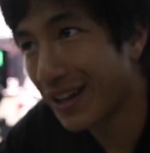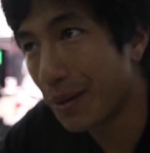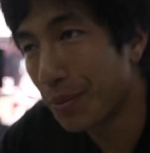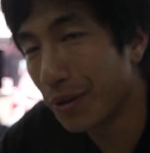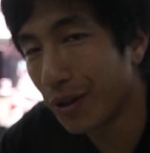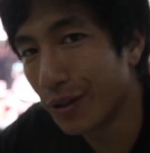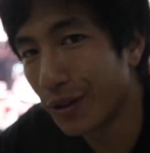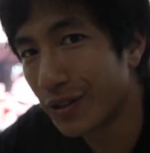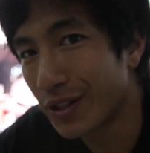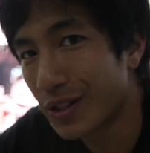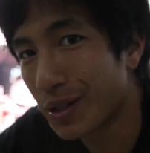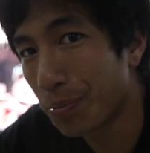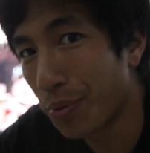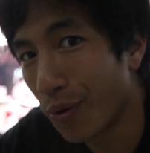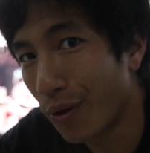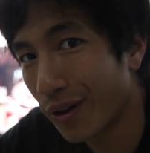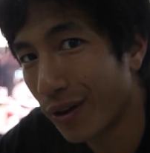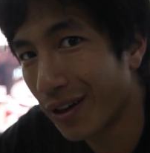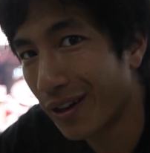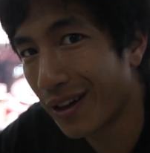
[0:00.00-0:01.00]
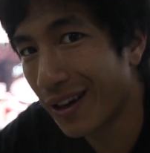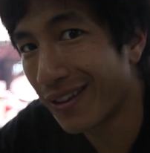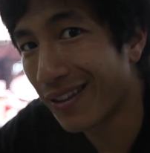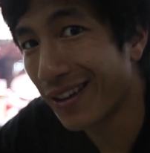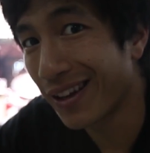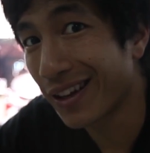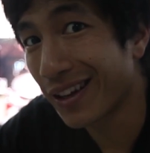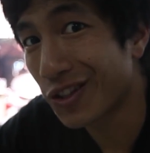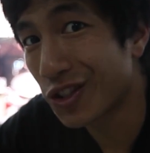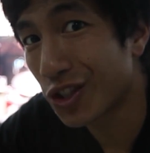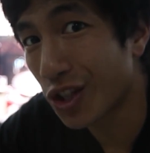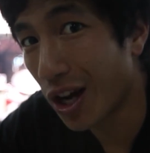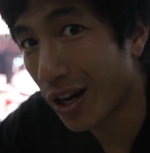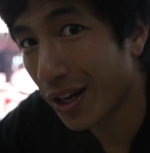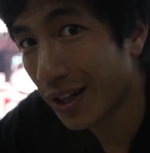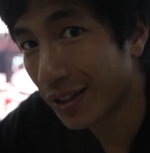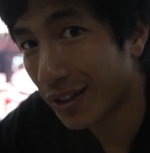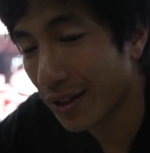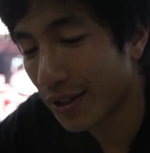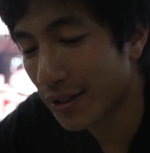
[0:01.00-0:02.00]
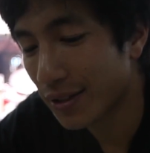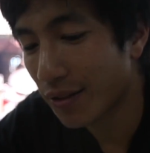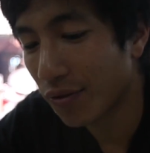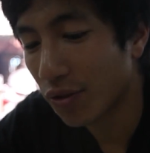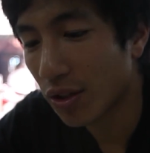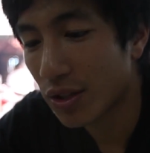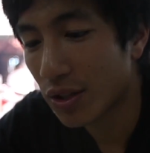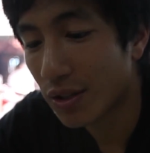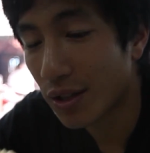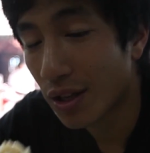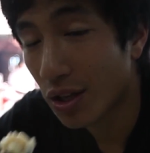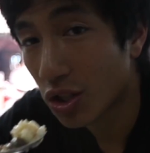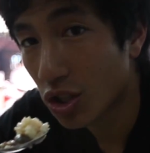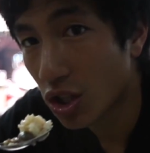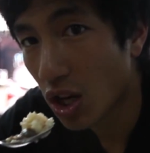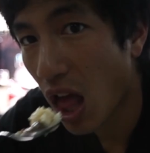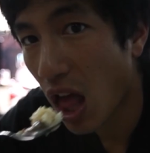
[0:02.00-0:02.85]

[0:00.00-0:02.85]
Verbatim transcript: I'm a little disappointed in the exoticness of this dish,